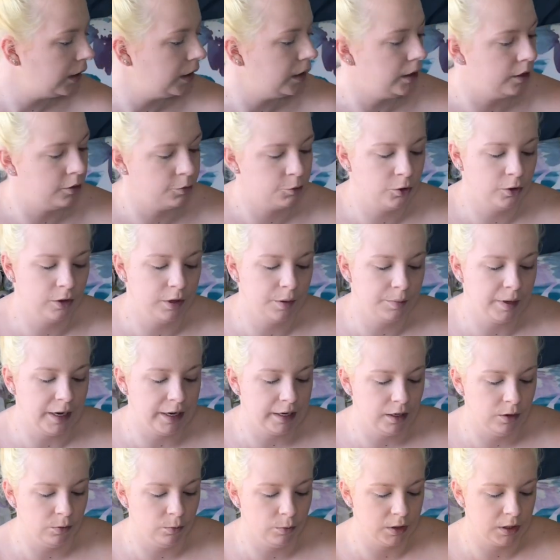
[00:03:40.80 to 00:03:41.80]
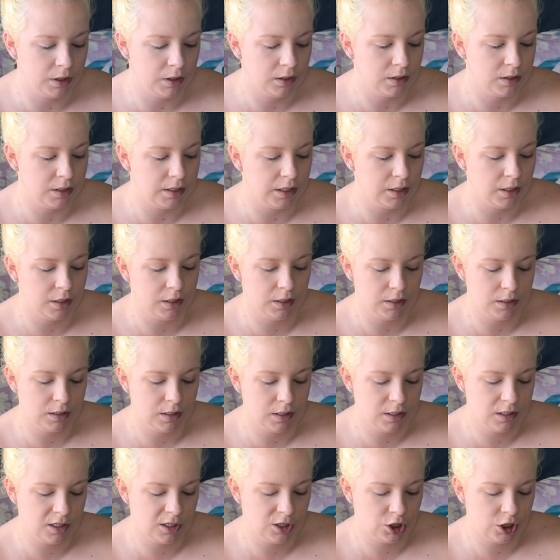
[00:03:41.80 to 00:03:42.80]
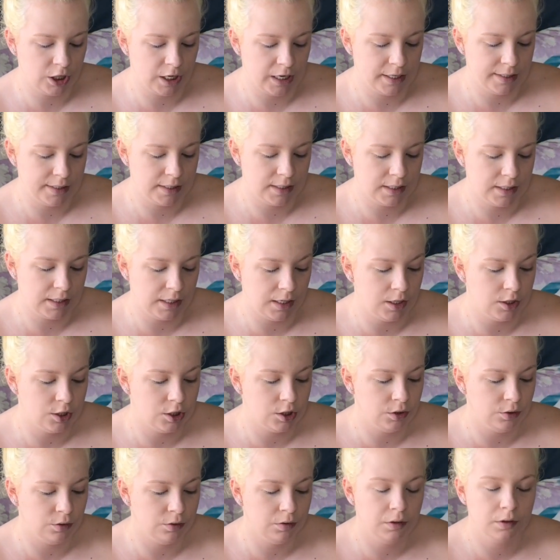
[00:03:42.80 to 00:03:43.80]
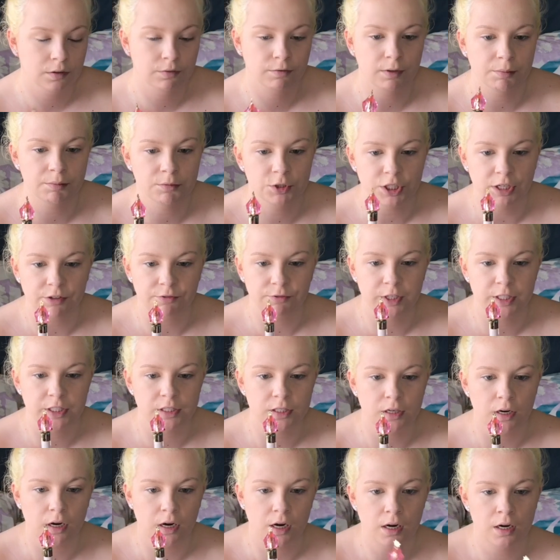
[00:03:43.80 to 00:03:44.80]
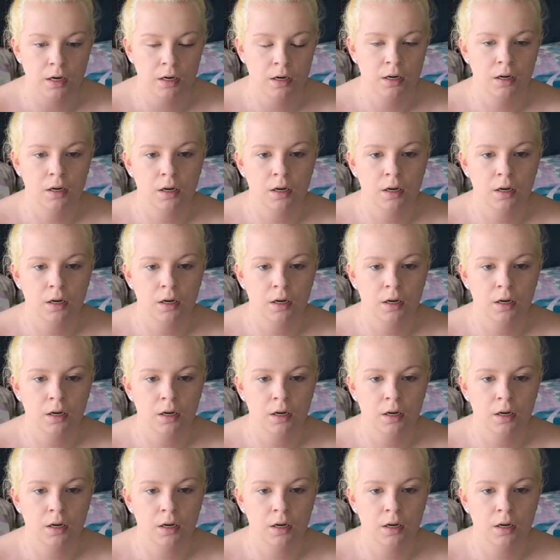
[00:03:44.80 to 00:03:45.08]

now I'm going back in with concealer. This is the shade C2 from Jeffree Star.